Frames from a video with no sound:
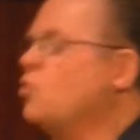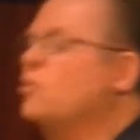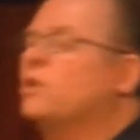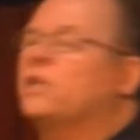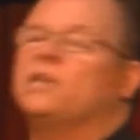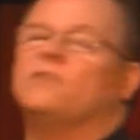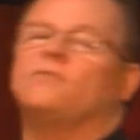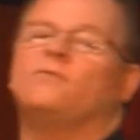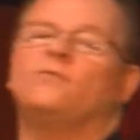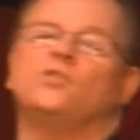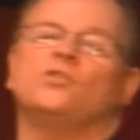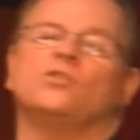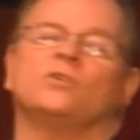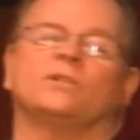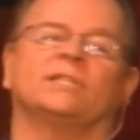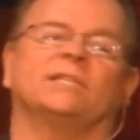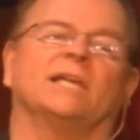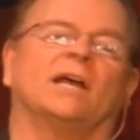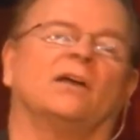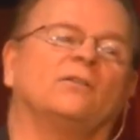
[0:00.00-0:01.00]
Don't give
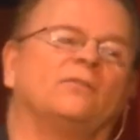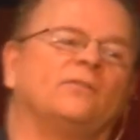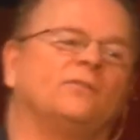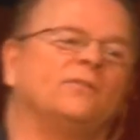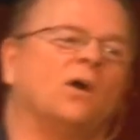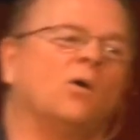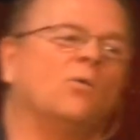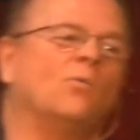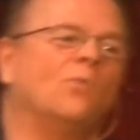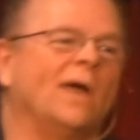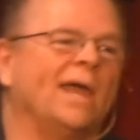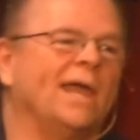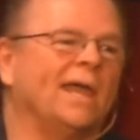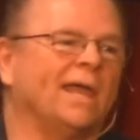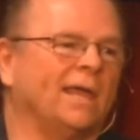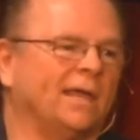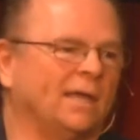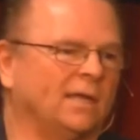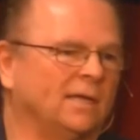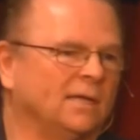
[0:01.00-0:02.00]
yourself
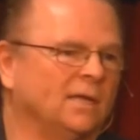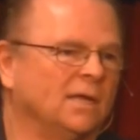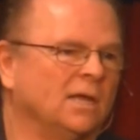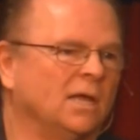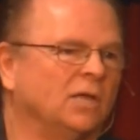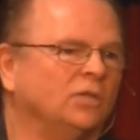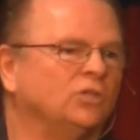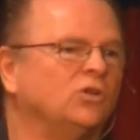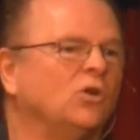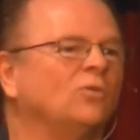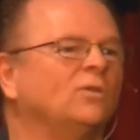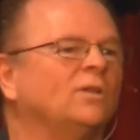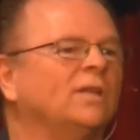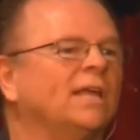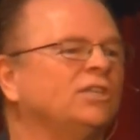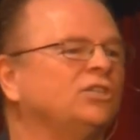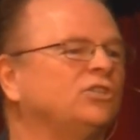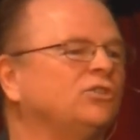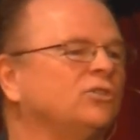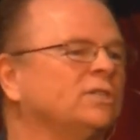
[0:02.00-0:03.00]
away. Don't
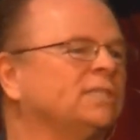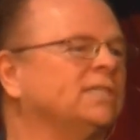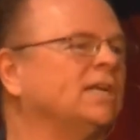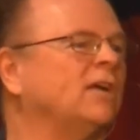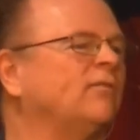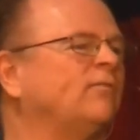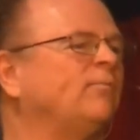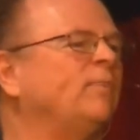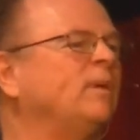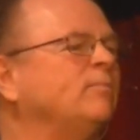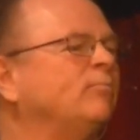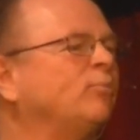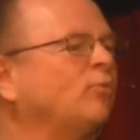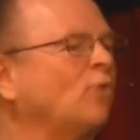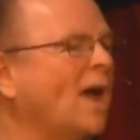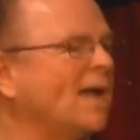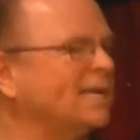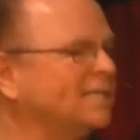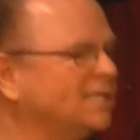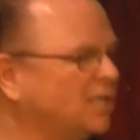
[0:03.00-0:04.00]
let yourself be
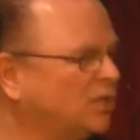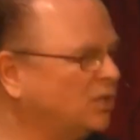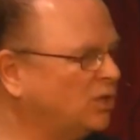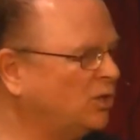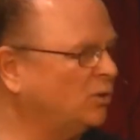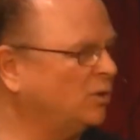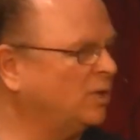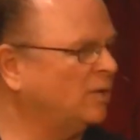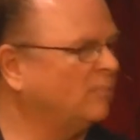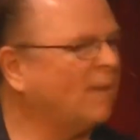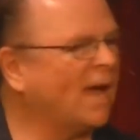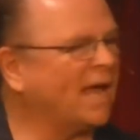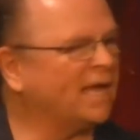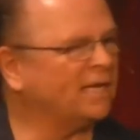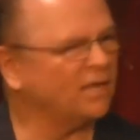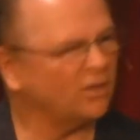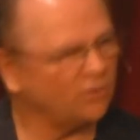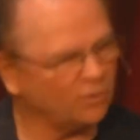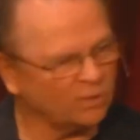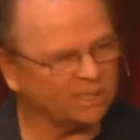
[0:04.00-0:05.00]
prostituted by
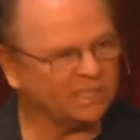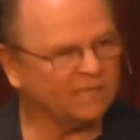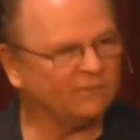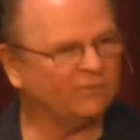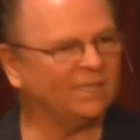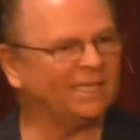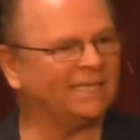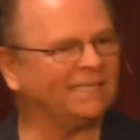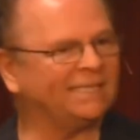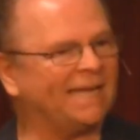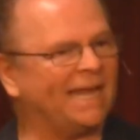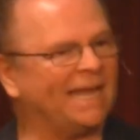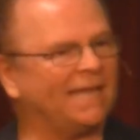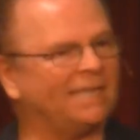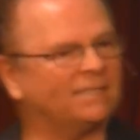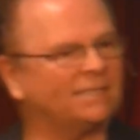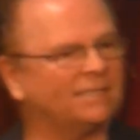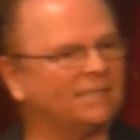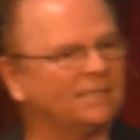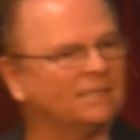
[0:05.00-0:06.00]
another's evil
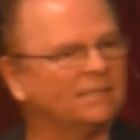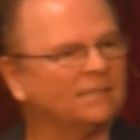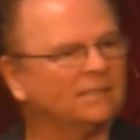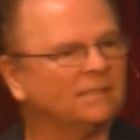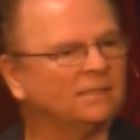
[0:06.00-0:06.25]
intent.